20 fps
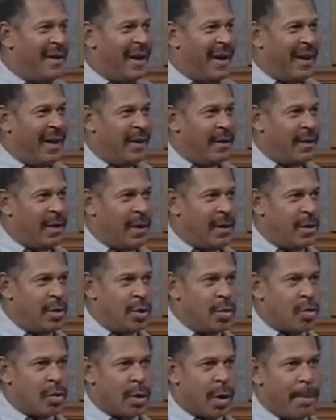And,
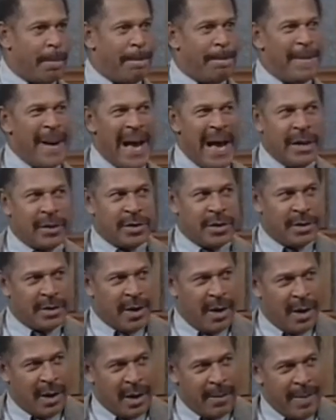and you were about to
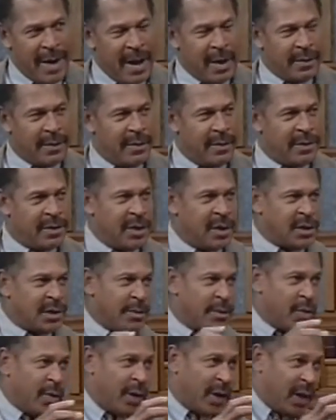talk about the
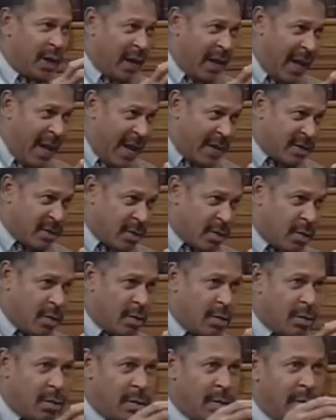distinction between
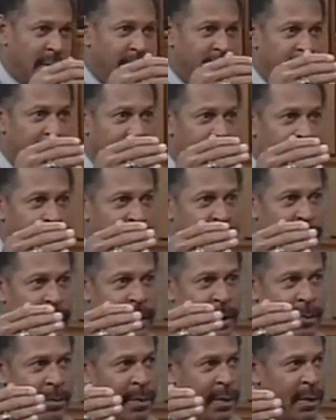classical, the,
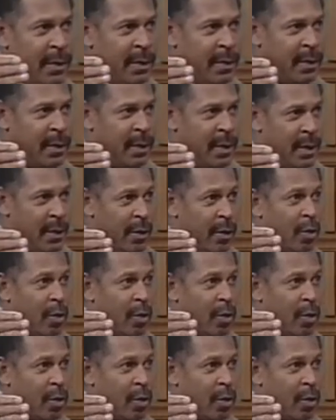then the, the,